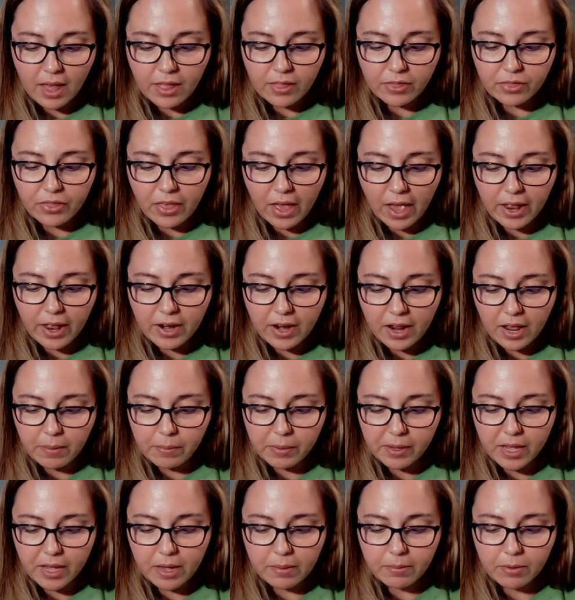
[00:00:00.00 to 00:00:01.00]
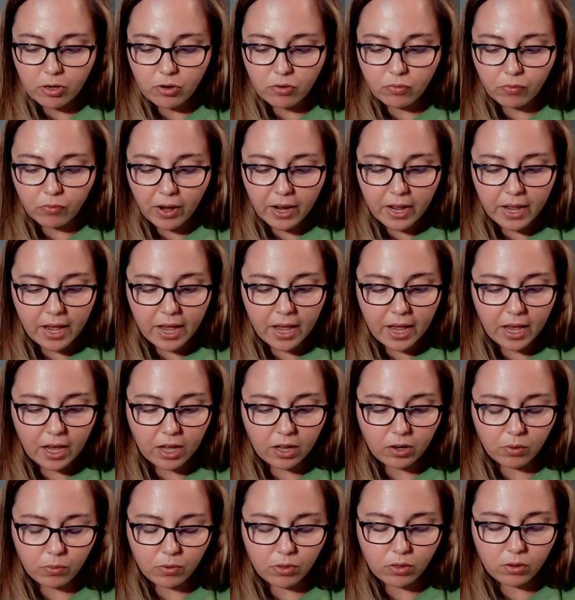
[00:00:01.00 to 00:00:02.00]
Then it became a great
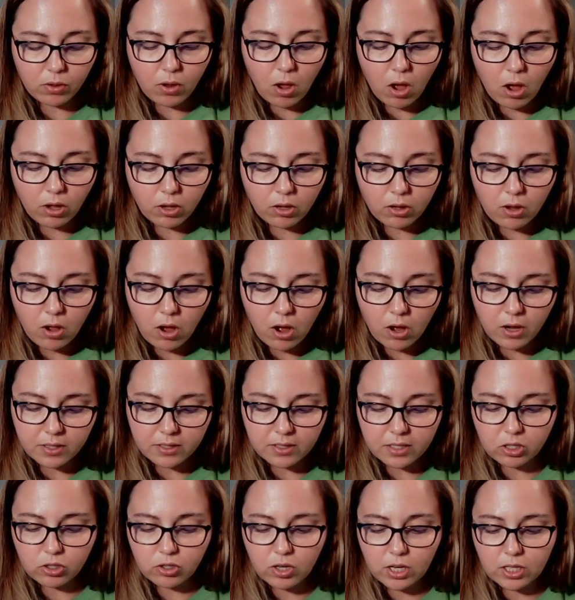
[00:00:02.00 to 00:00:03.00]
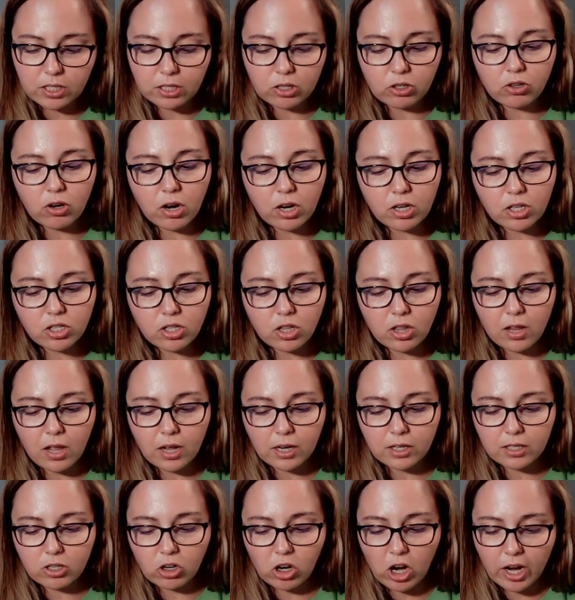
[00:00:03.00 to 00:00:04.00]
hand with long claws that tried to crush the
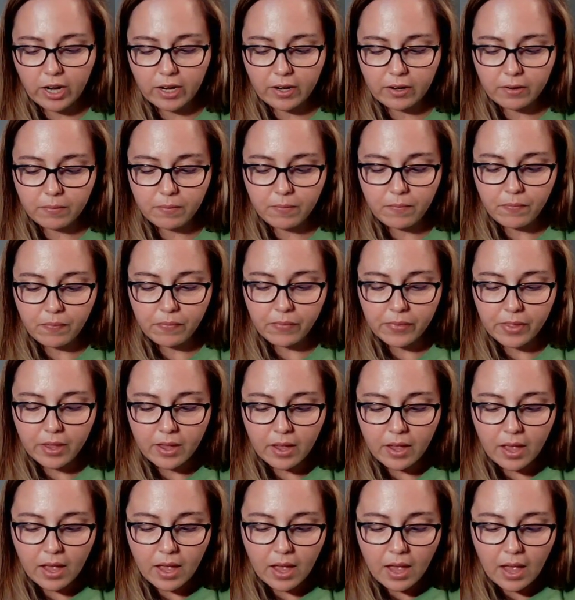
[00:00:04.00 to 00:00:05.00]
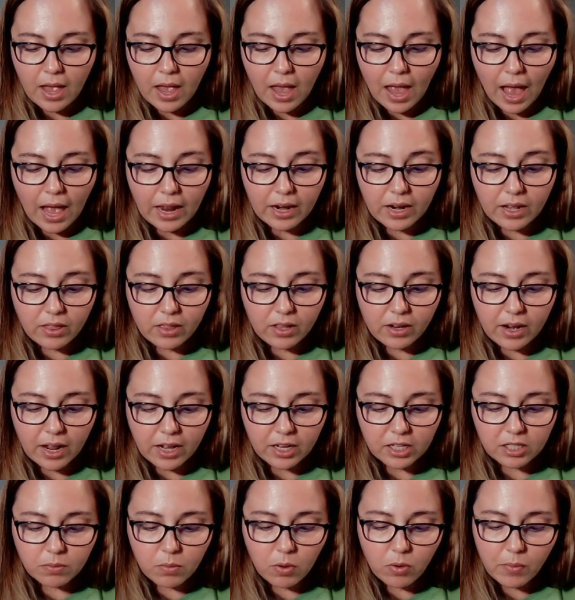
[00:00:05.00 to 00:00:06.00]
Luckdragon. And in the
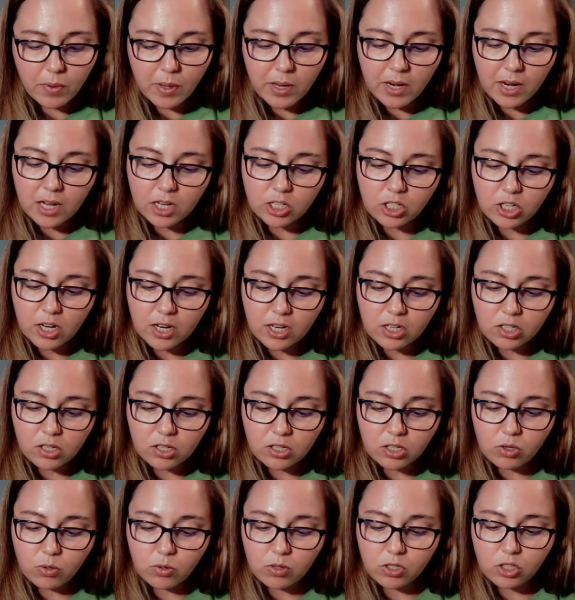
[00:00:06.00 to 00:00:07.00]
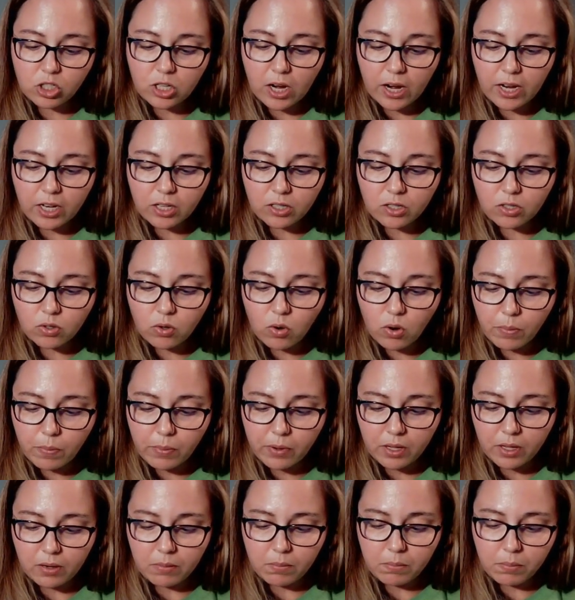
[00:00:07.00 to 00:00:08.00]
next moment it changed into a giant
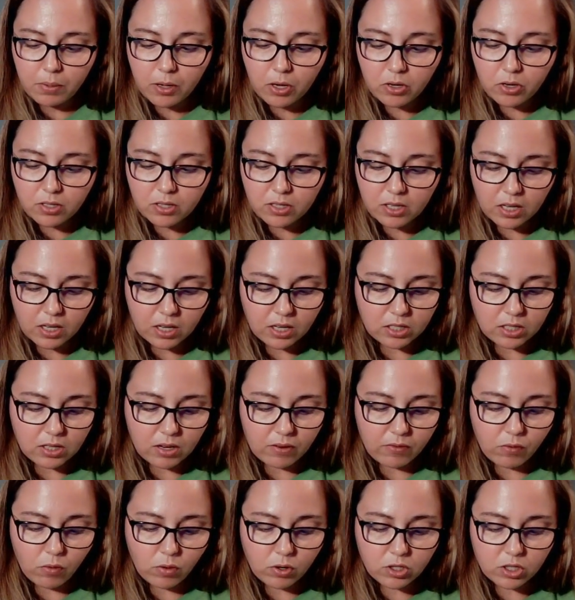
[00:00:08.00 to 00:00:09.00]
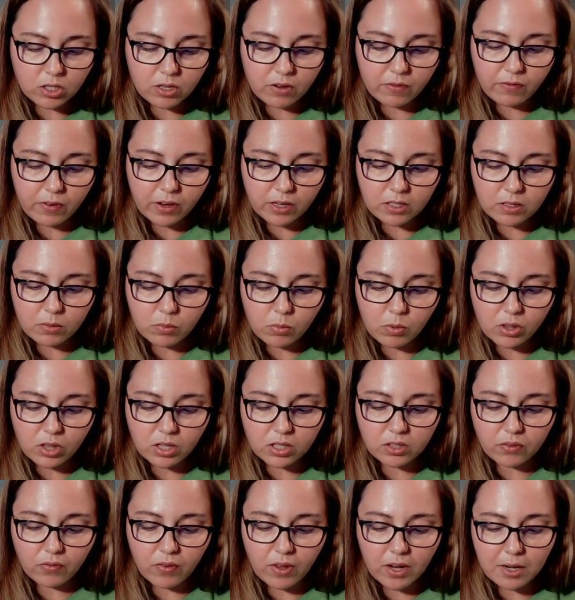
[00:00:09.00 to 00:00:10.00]
scorpion, piercing its unfortunate victim with
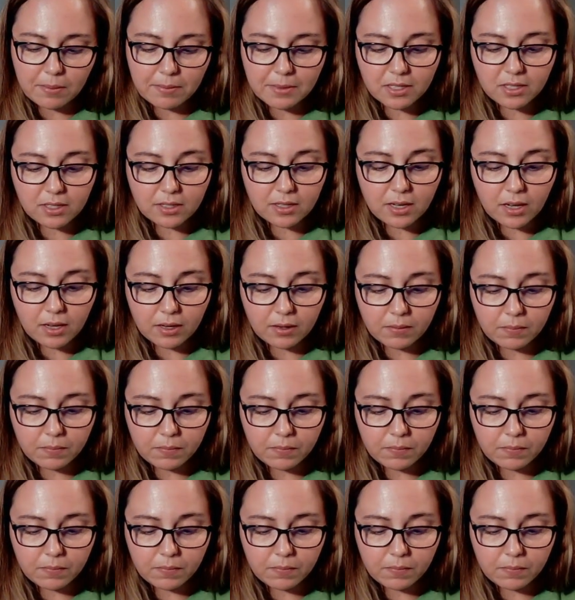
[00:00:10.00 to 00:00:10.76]
its venomous sting.